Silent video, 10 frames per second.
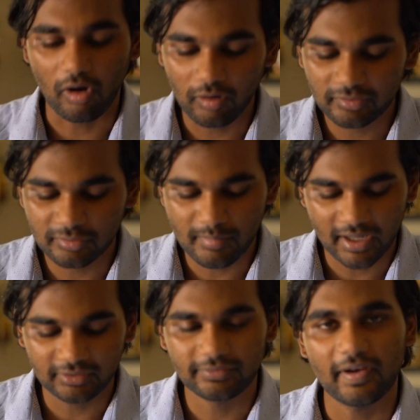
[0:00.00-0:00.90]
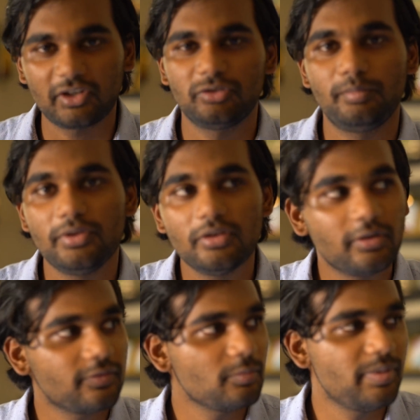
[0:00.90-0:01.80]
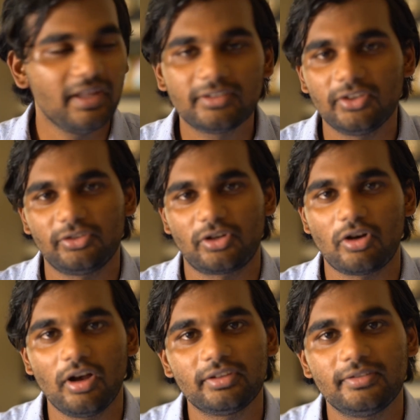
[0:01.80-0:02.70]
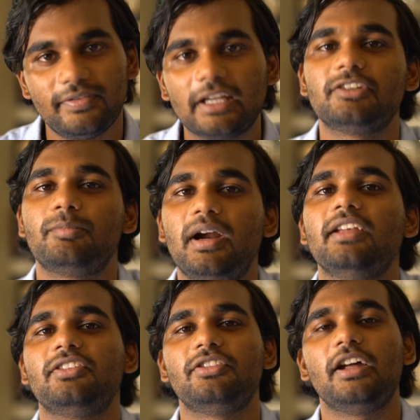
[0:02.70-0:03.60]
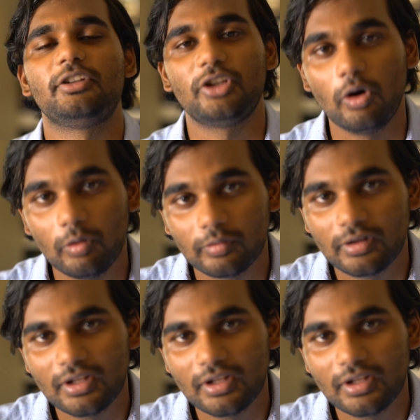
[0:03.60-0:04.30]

all to manufacture beautiful pieces at cost-effective prices that don't